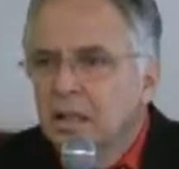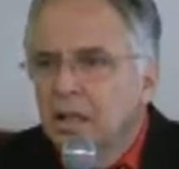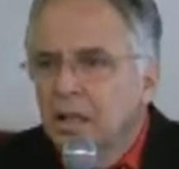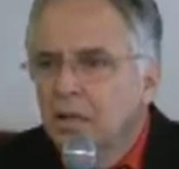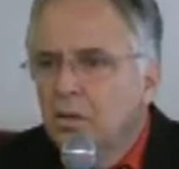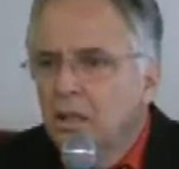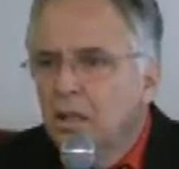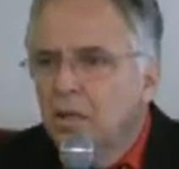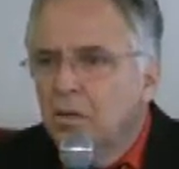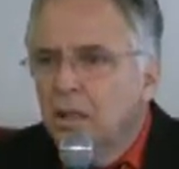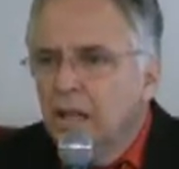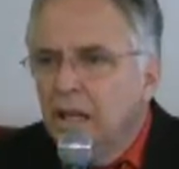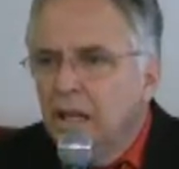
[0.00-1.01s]
And uh,
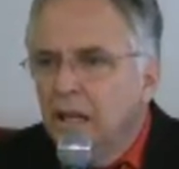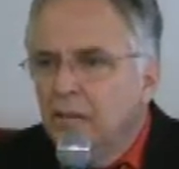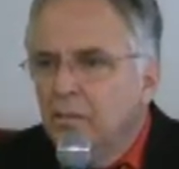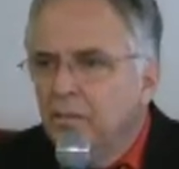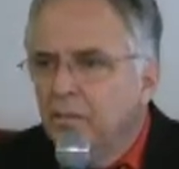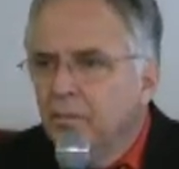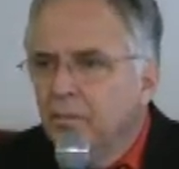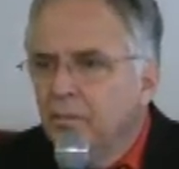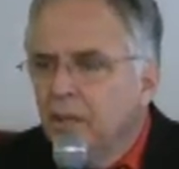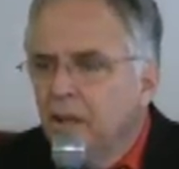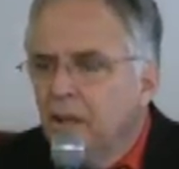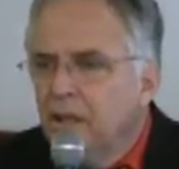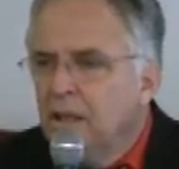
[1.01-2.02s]
today,
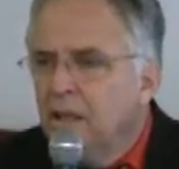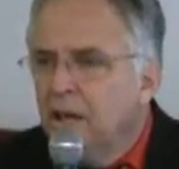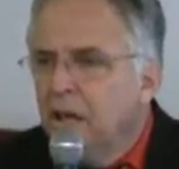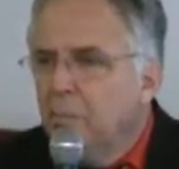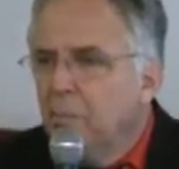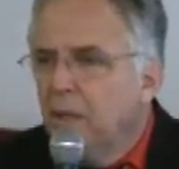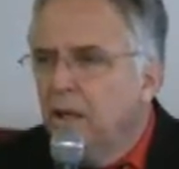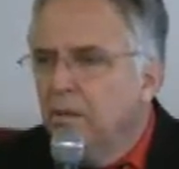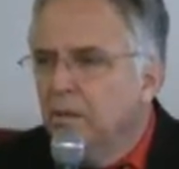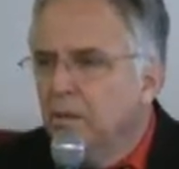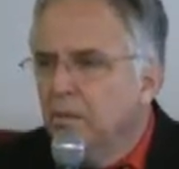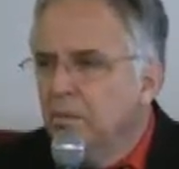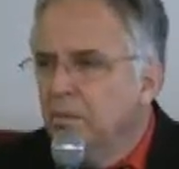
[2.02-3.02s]
let God
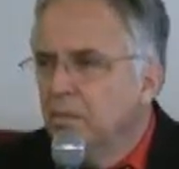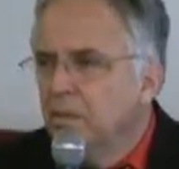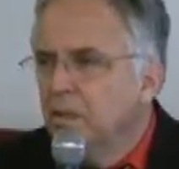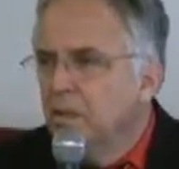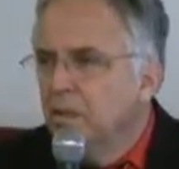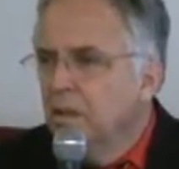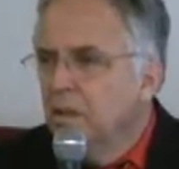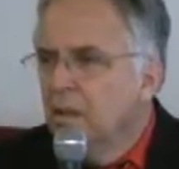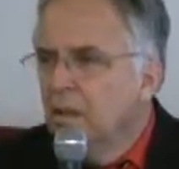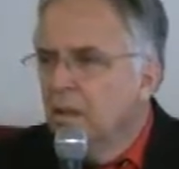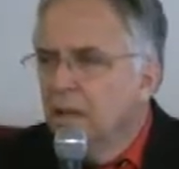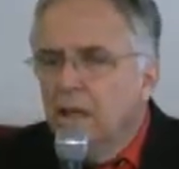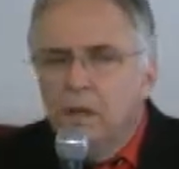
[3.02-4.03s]
bless you.
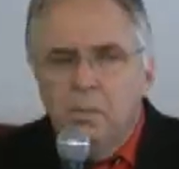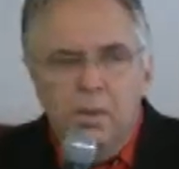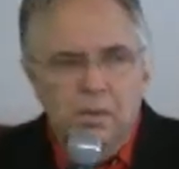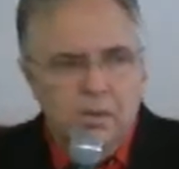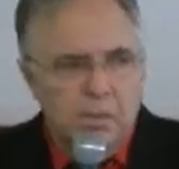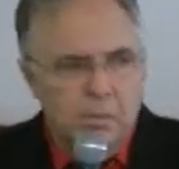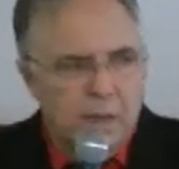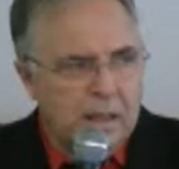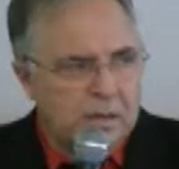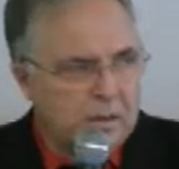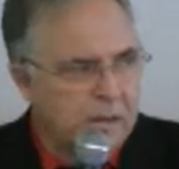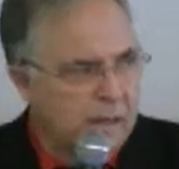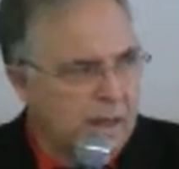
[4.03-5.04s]
He wants to
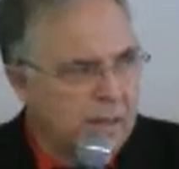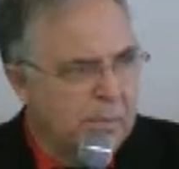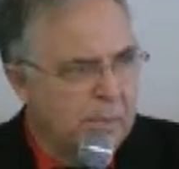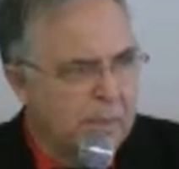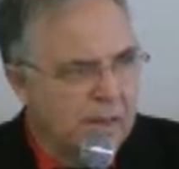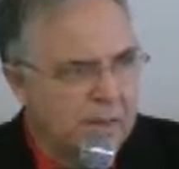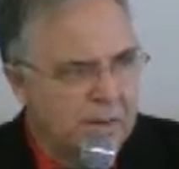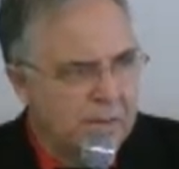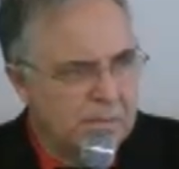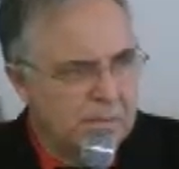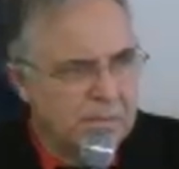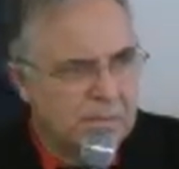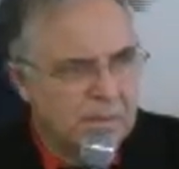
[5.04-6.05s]
bless you. Let Him bless
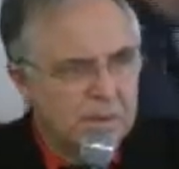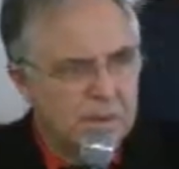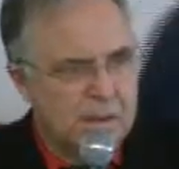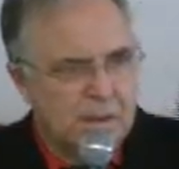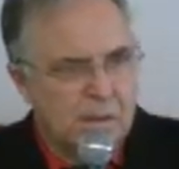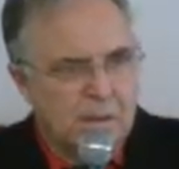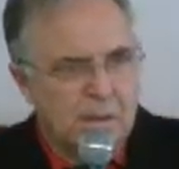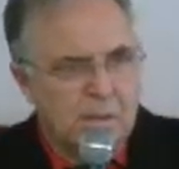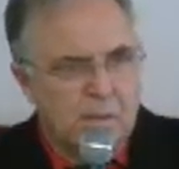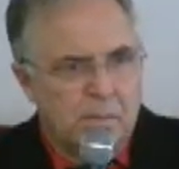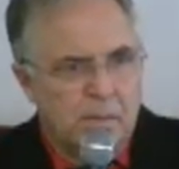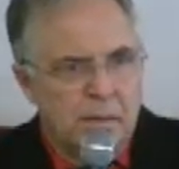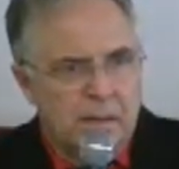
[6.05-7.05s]
you.
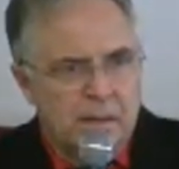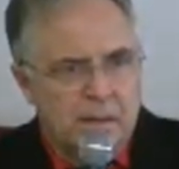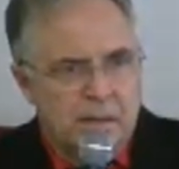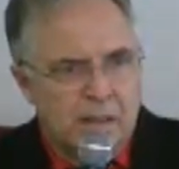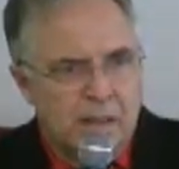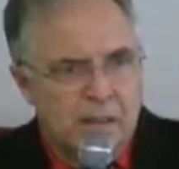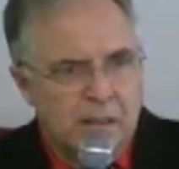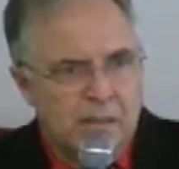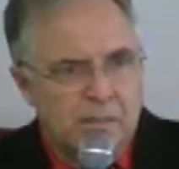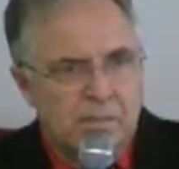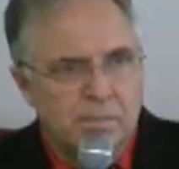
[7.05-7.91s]
Praise God.